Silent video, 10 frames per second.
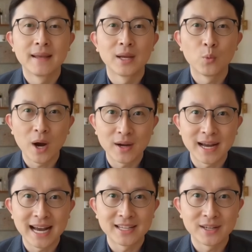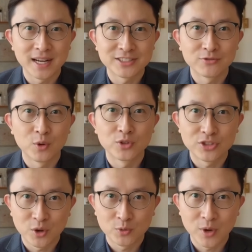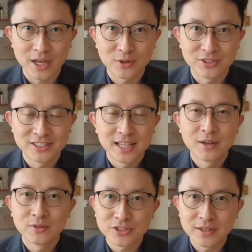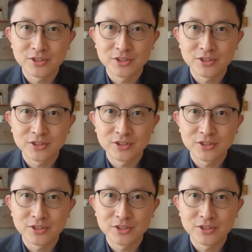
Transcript: And while the headlines focus on record sales,